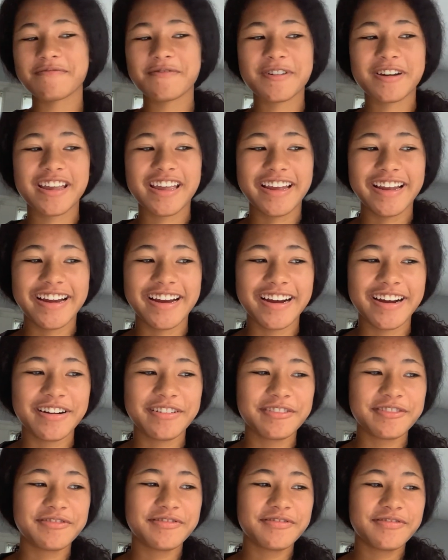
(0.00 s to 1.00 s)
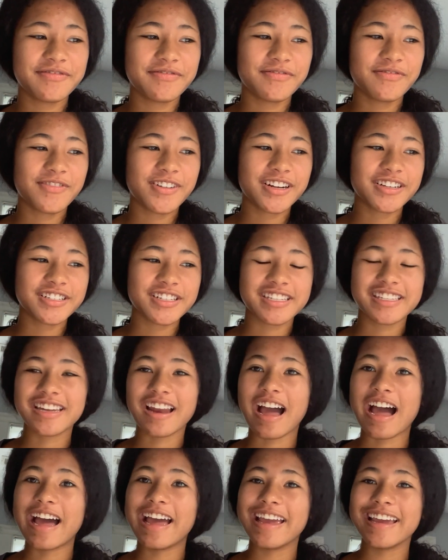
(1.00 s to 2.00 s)
year. We're just
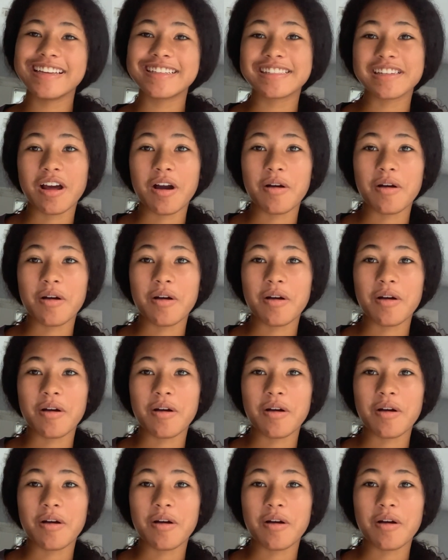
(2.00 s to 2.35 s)
not. It's not